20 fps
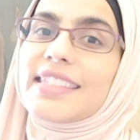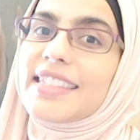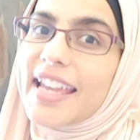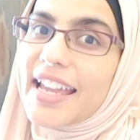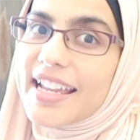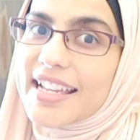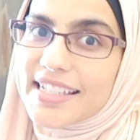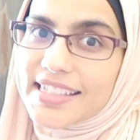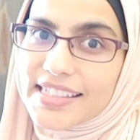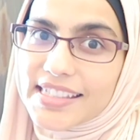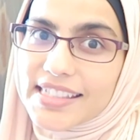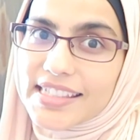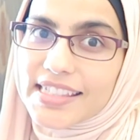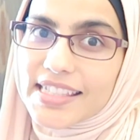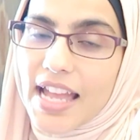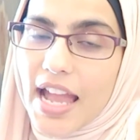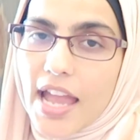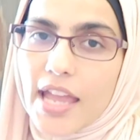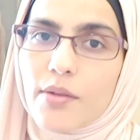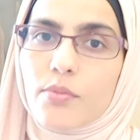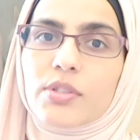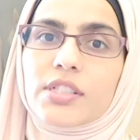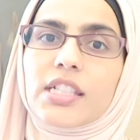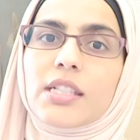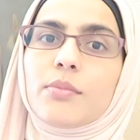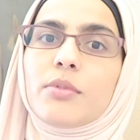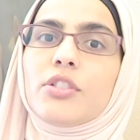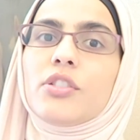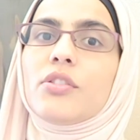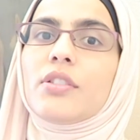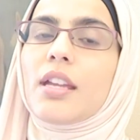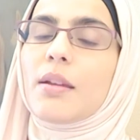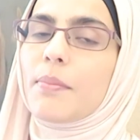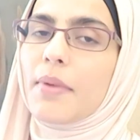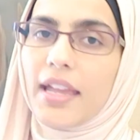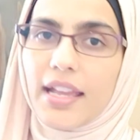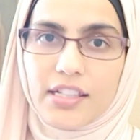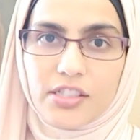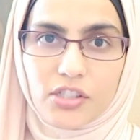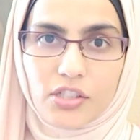yes, I was able to get
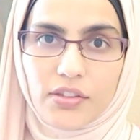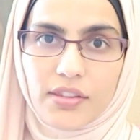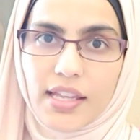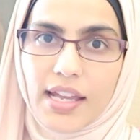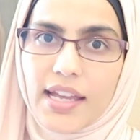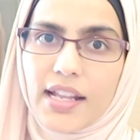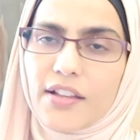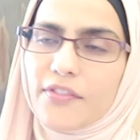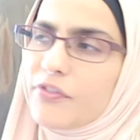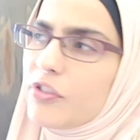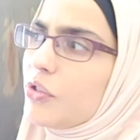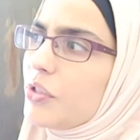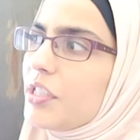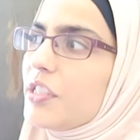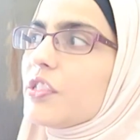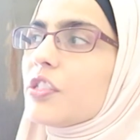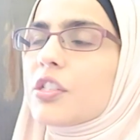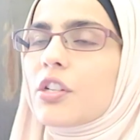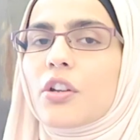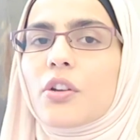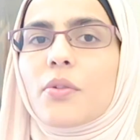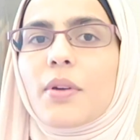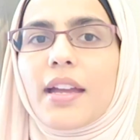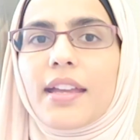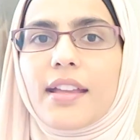my hands on that a few years ago.